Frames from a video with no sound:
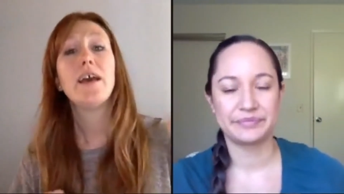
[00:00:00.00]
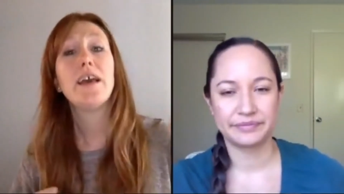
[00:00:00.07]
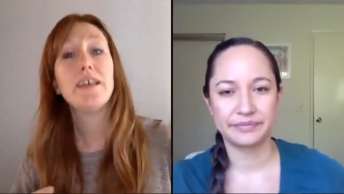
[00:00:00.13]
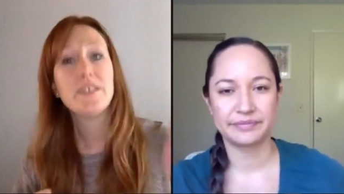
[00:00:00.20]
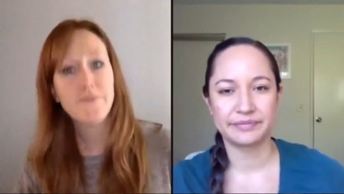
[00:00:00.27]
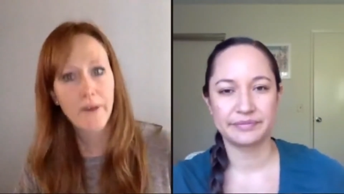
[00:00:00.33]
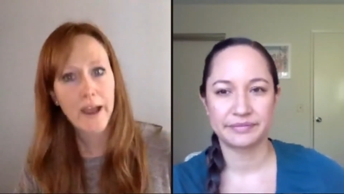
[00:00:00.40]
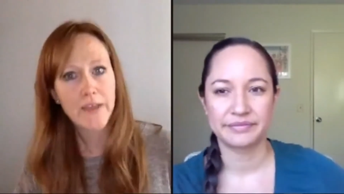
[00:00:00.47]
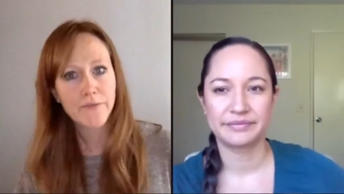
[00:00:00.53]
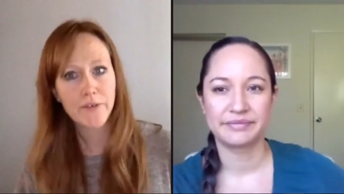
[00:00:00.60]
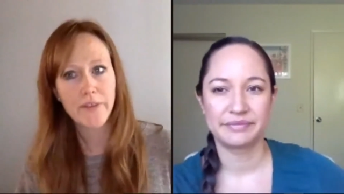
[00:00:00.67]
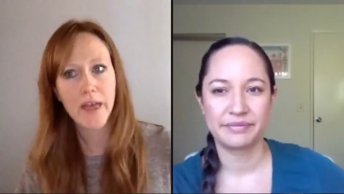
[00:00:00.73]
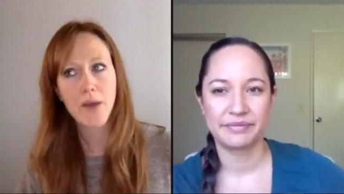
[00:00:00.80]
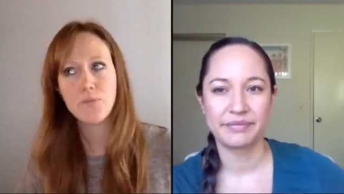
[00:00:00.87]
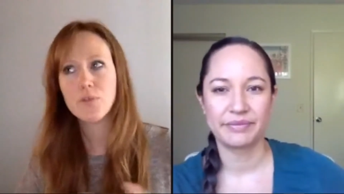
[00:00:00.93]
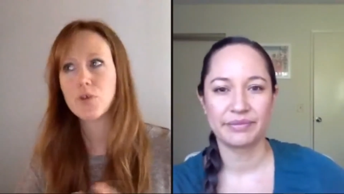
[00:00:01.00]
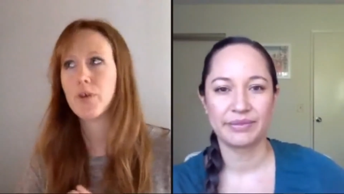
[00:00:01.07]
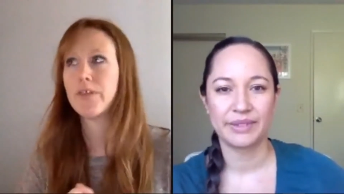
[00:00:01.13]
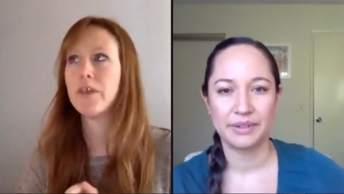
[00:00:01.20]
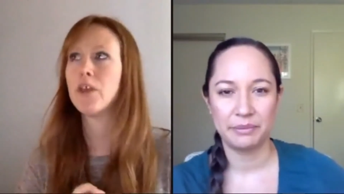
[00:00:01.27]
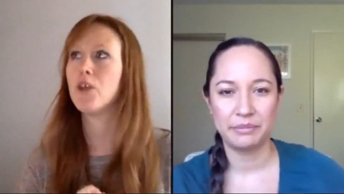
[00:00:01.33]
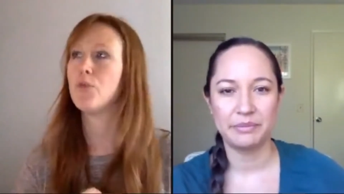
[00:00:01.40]
Speaker 1: is fine for them so i
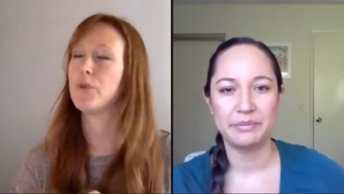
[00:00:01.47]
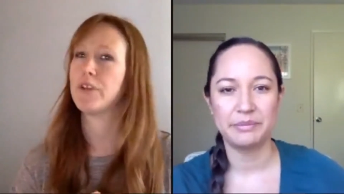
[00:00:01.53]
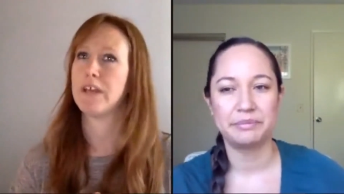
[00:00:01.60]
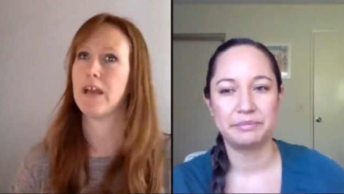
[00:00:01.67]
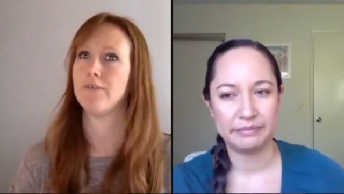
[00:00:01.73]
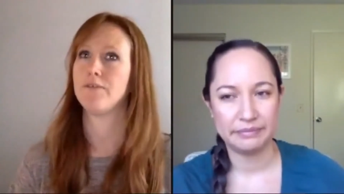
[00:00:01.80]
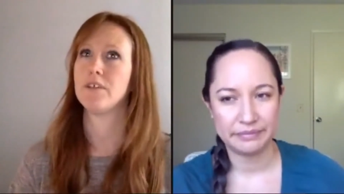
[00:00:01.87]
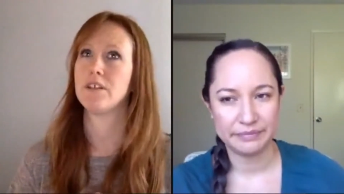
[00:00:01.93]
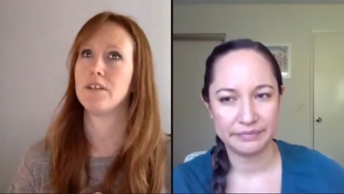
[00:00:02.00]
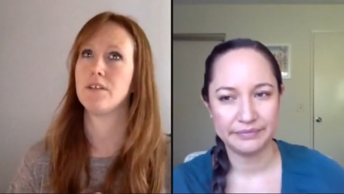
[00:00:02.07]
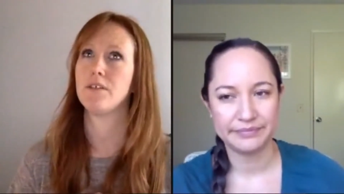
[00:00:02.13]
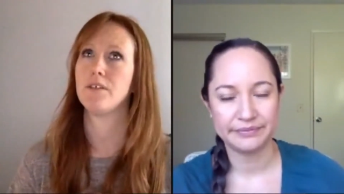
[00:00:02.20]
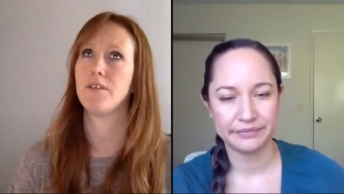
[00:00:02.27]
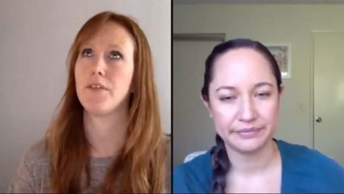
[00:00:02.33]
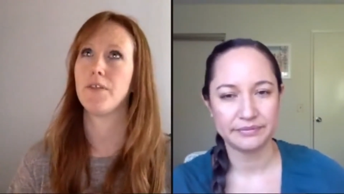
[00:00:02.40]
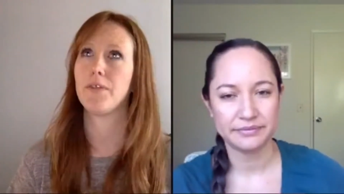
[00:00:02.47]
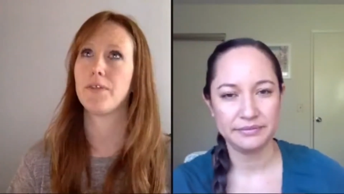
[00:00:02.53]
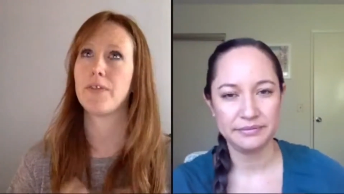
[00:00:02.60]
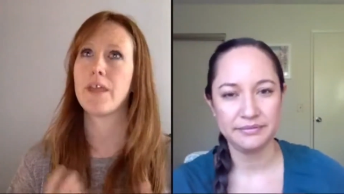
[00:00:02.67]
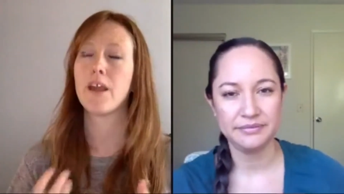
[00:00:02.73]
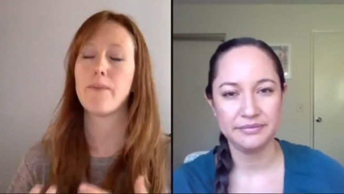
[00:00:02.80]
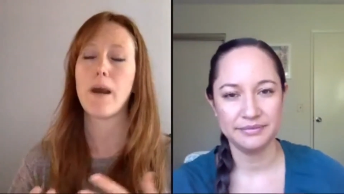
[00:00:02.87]
think you really have to
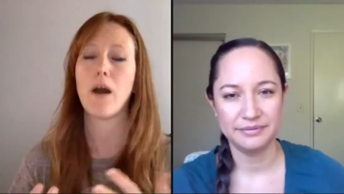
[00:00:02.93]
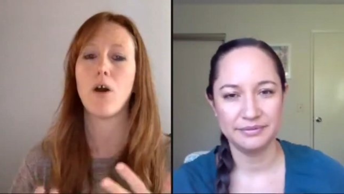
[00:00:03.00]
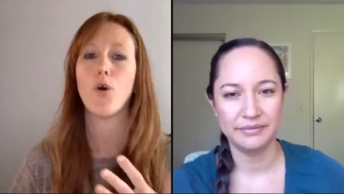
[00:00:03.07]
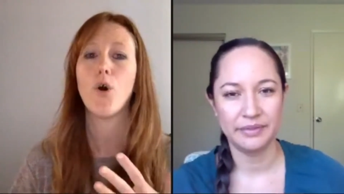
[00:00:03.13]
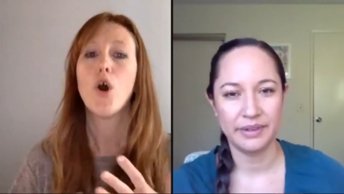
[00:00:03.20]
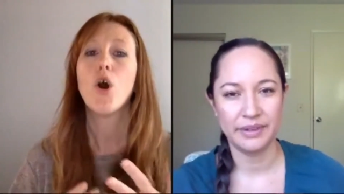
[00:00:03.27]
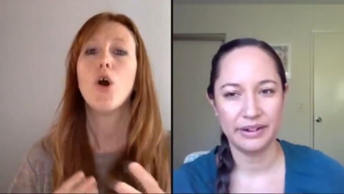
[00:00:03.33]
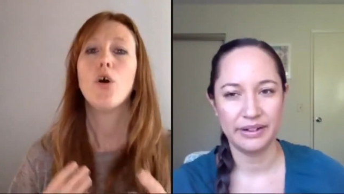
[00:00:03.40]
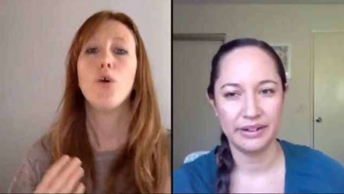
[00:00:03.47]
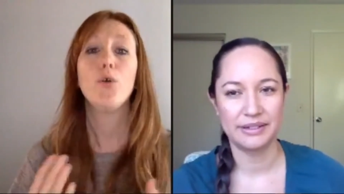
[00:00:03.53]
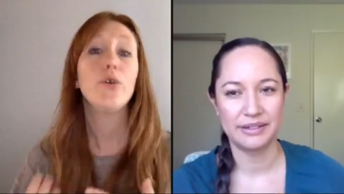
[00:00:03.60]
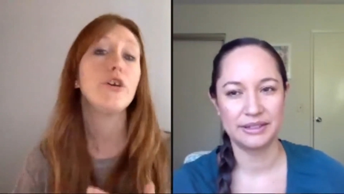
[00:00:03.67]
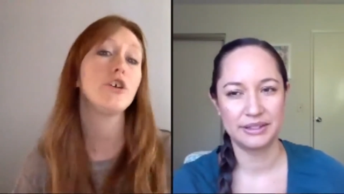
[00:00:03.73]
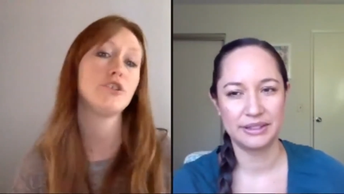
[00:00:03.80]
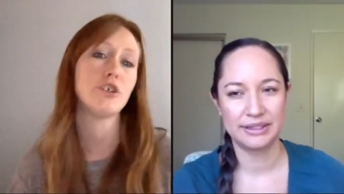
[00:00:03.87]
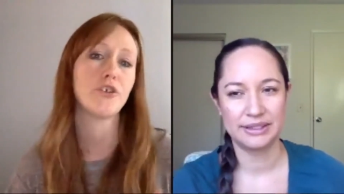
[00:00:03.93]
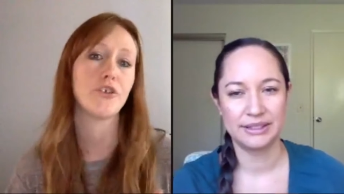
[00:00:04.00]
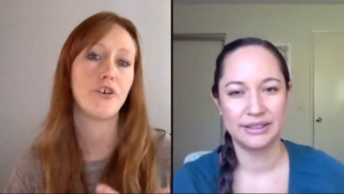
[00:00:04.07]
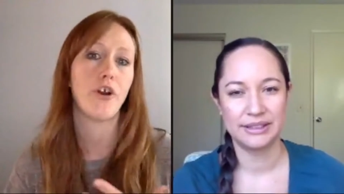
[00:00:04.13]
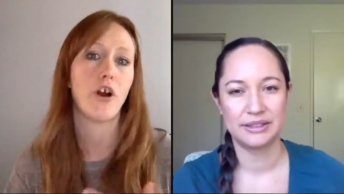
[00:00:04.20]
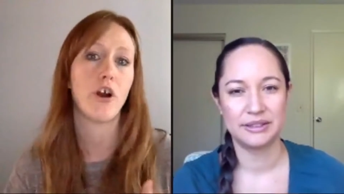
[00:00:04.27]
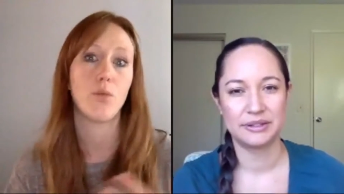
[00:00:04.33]
think about who your
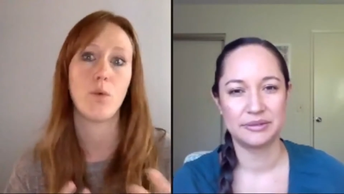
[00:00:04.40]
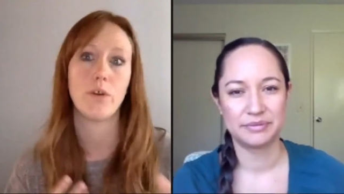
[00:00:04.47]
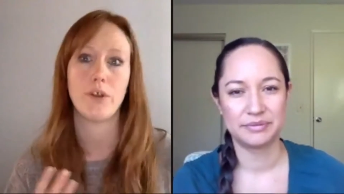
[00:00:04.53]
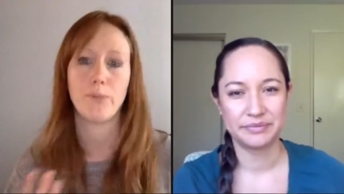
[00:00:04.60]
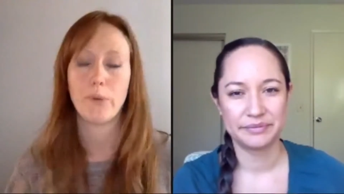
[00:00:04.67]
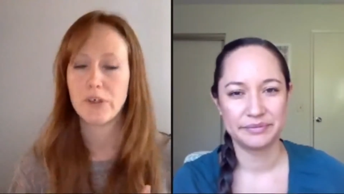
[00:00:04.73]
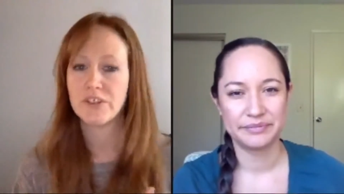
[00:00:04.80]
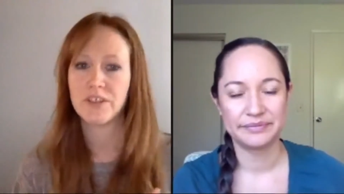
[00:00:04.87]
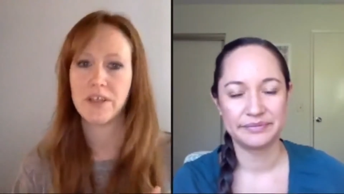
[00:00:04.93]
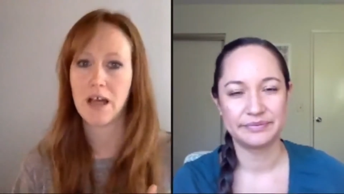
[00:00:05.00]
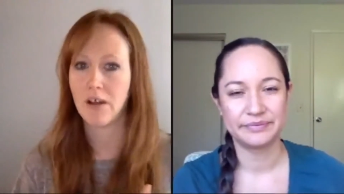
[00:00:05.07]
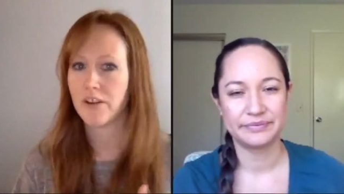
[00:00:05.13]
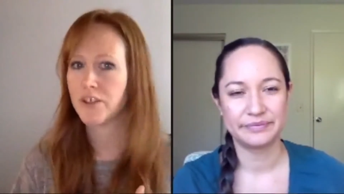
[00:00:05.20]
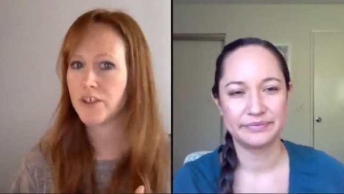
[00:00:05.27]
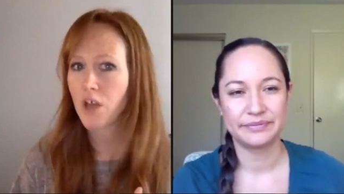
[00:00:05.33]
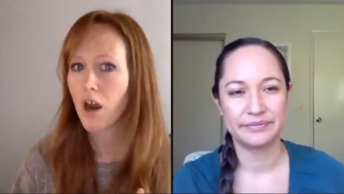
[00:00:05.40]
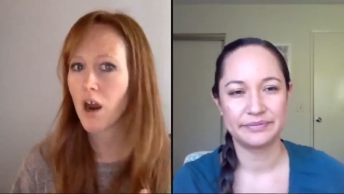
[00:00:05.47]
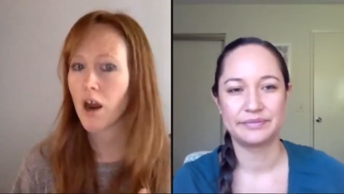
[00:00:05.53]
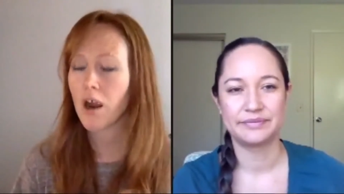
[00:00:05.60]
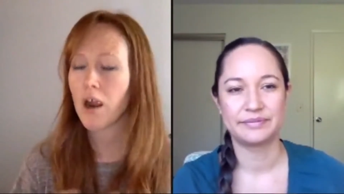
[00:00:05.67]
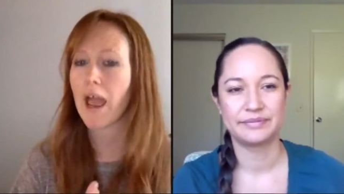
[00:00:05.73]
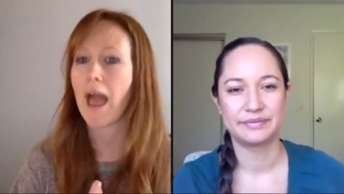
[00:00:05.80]
children are and what their personalities
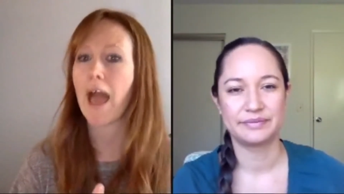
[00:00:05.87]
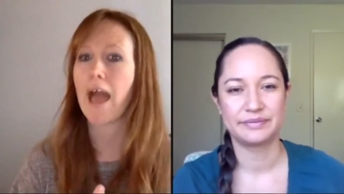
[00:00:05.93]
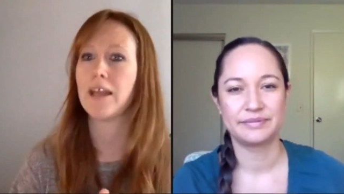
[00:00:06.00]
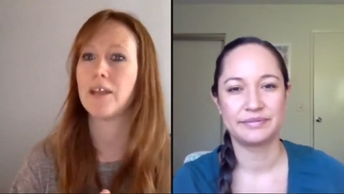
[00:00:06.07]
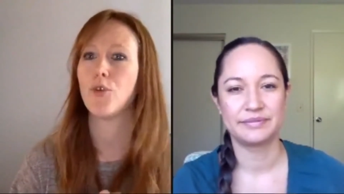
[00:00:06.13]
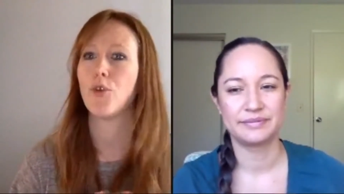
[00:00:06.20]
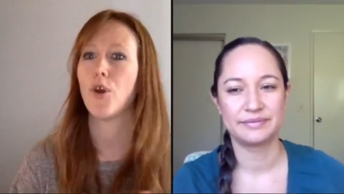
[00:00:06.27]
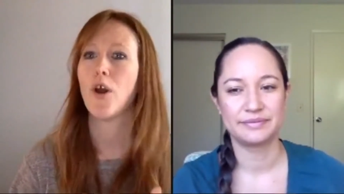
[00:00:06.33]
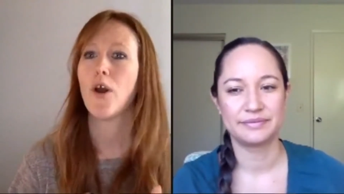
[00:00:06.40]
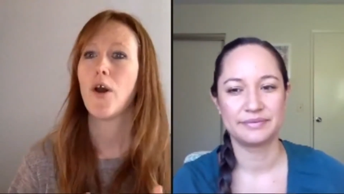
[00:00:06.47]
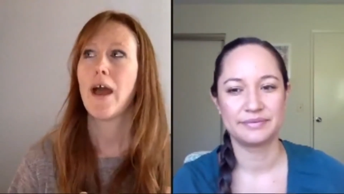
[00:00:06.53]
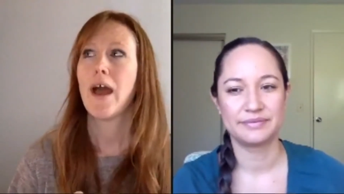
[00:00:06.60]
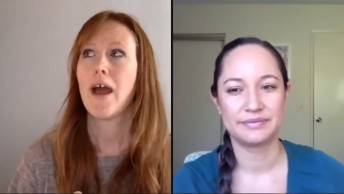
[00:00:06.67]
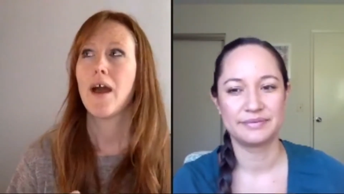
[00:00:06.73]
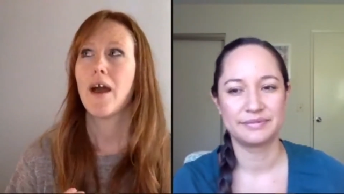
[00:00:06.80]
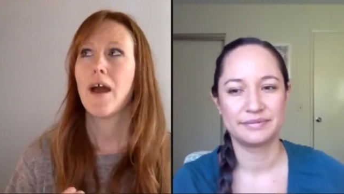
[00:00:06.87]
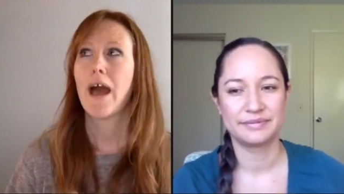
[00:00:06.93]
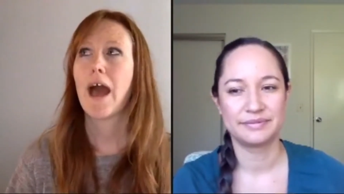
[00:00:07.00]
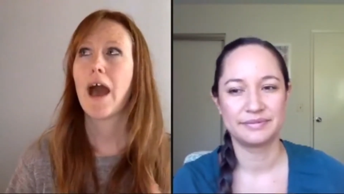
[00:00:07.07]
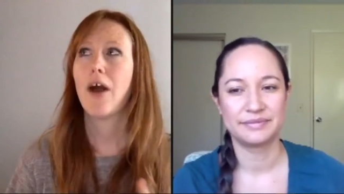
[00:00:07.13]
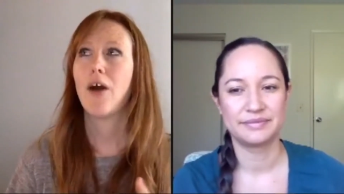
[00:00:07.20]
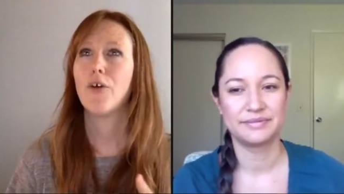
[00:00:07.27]
are and
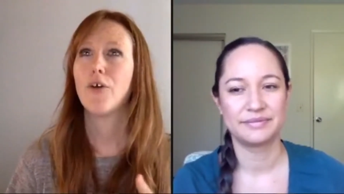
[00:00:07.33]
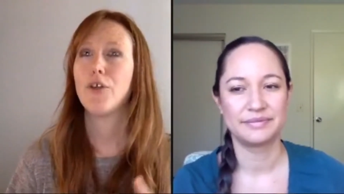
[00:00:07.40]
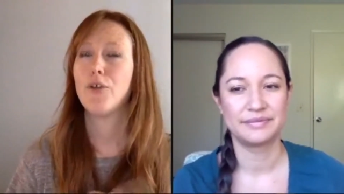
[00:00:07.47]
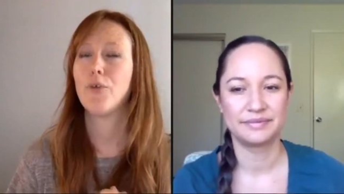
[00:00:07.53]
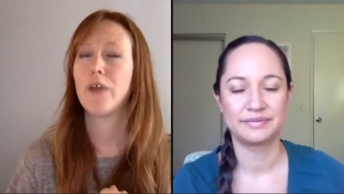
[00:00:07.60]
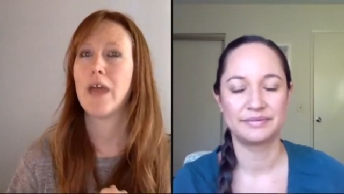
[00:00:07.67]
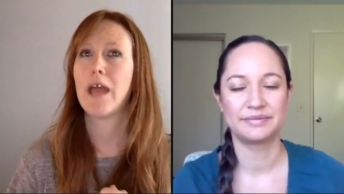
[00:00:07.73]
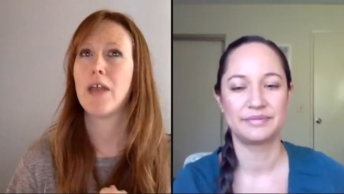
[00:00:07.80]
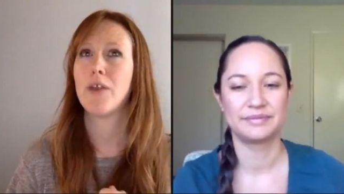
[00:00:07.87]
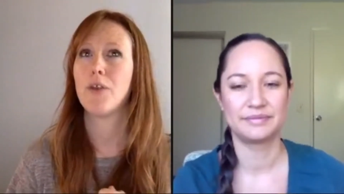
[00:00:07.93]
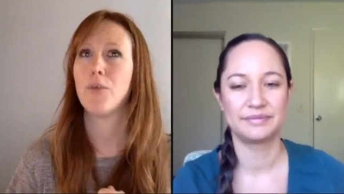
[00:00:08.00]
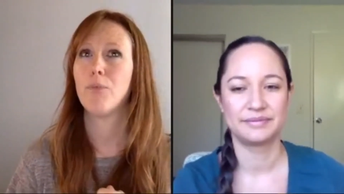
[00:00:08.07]
how you can